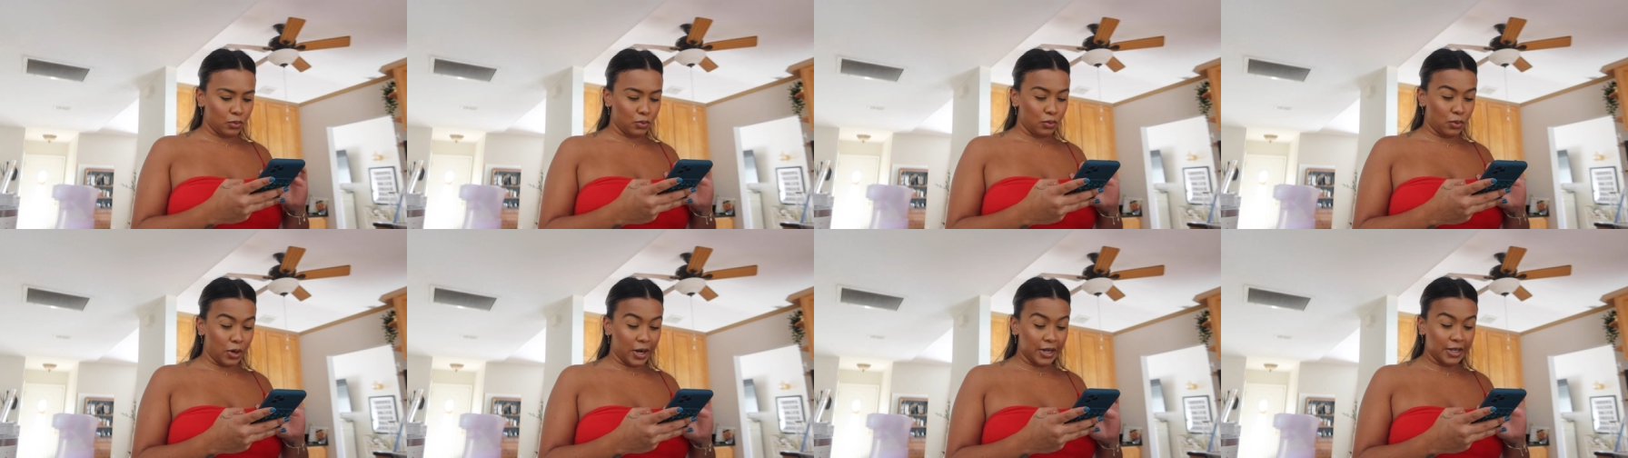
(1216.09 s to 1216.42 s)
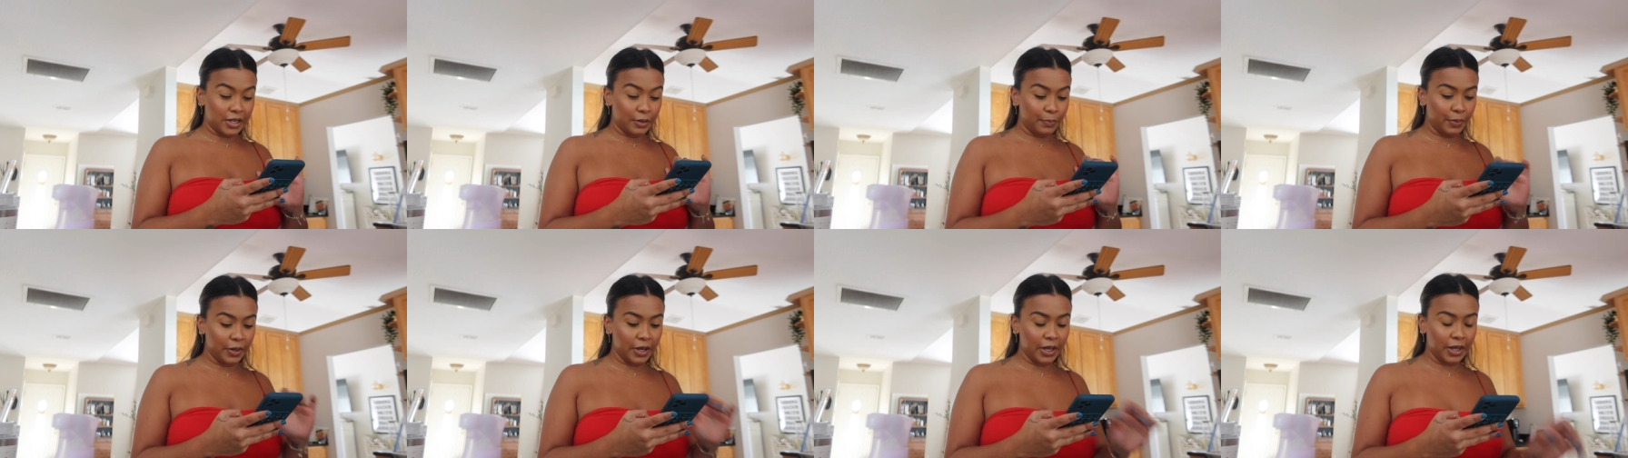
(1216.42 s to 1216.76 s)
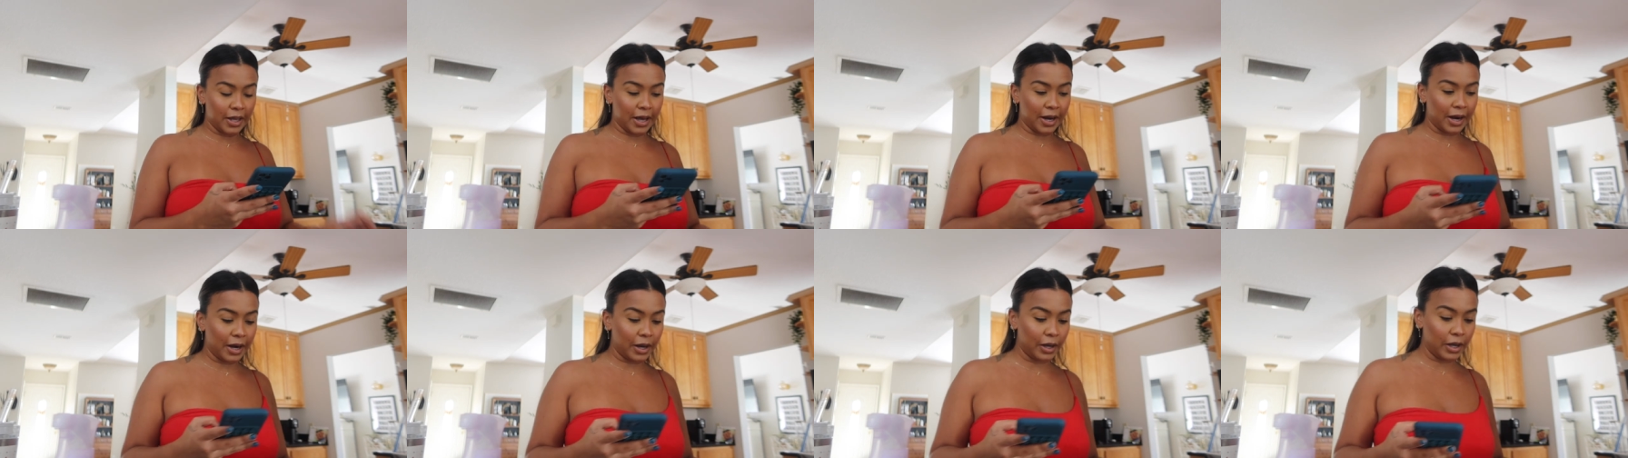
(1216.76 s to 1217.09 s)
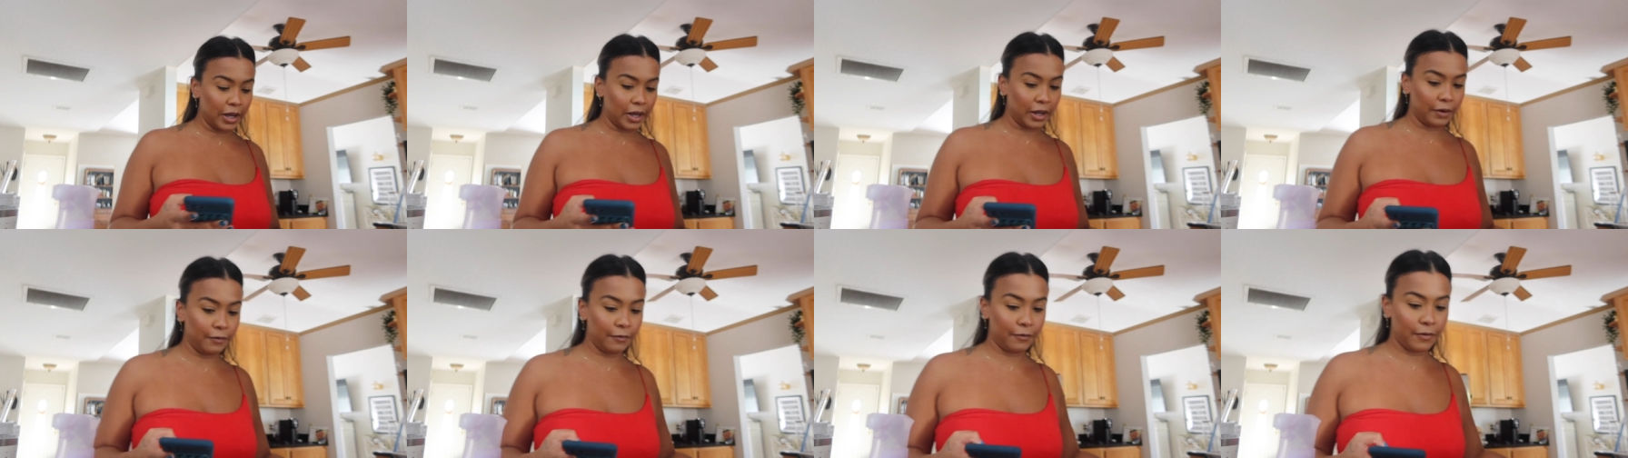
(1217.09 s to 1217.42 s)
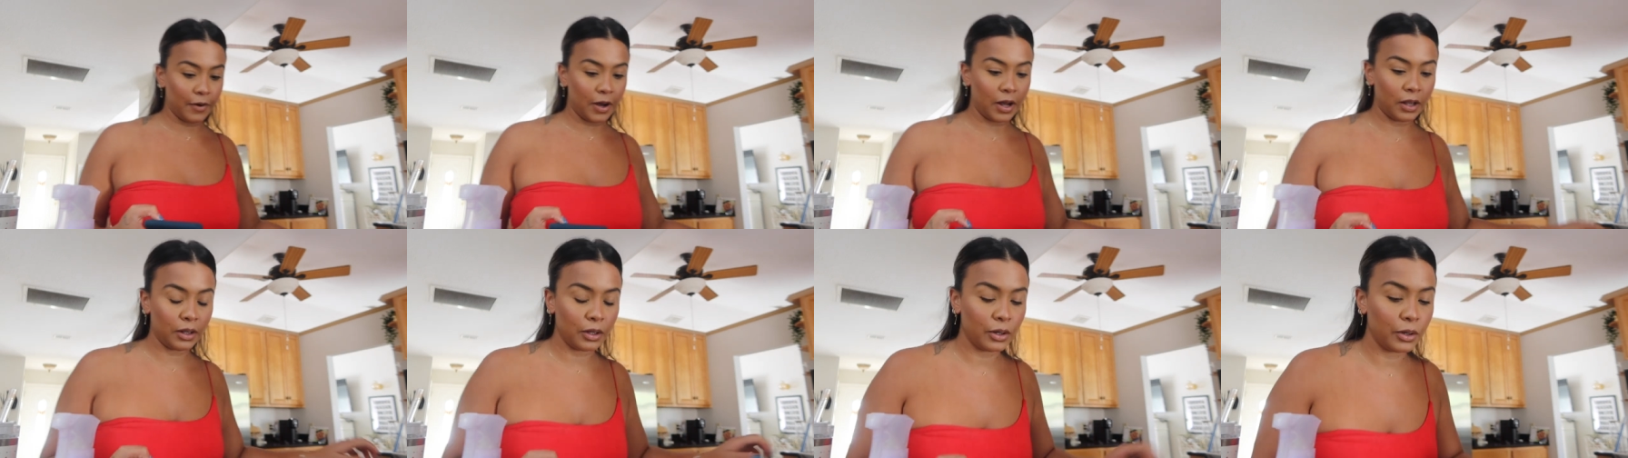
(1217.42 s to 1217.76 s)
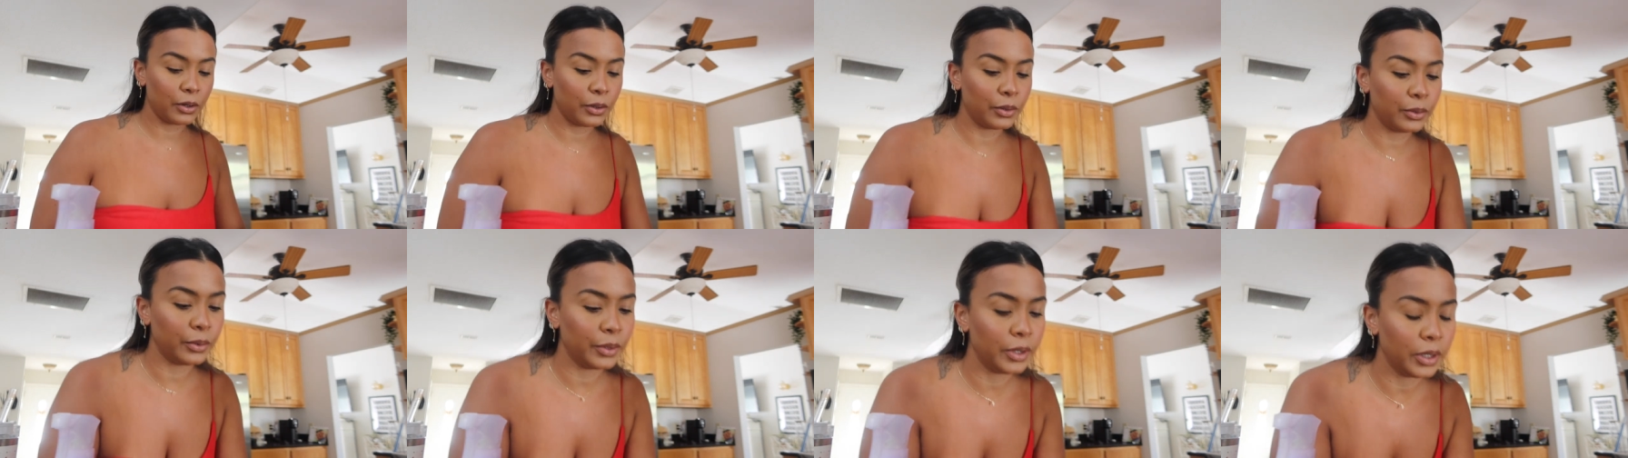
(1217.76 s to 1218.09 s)
recipe that I had
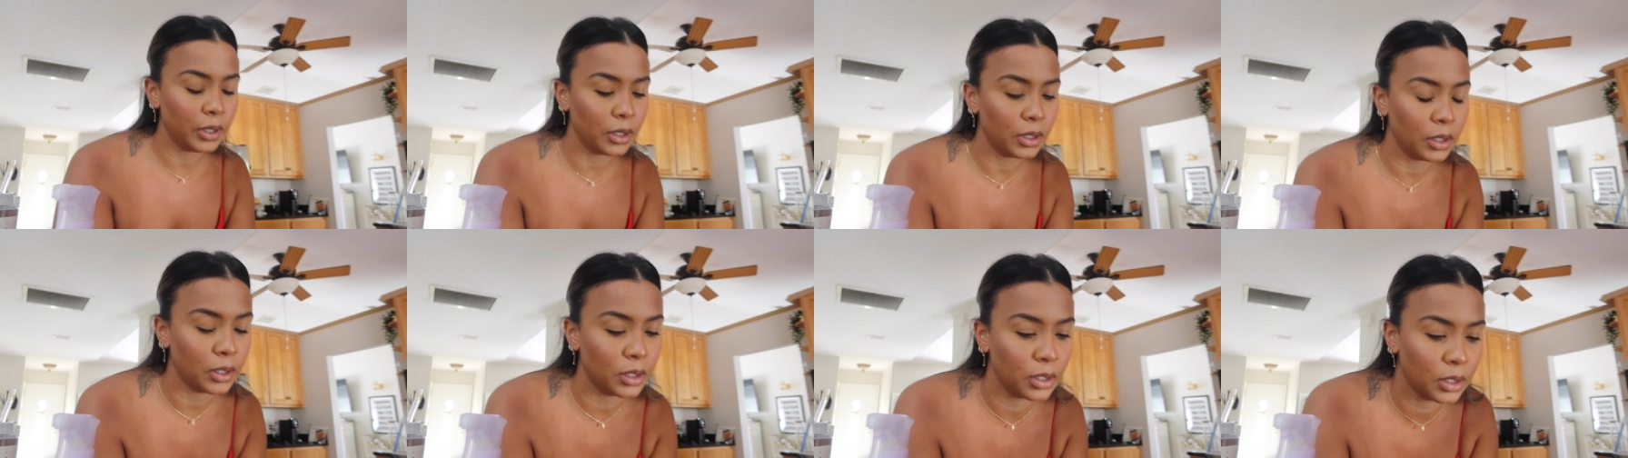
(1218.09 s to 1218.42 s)
followed.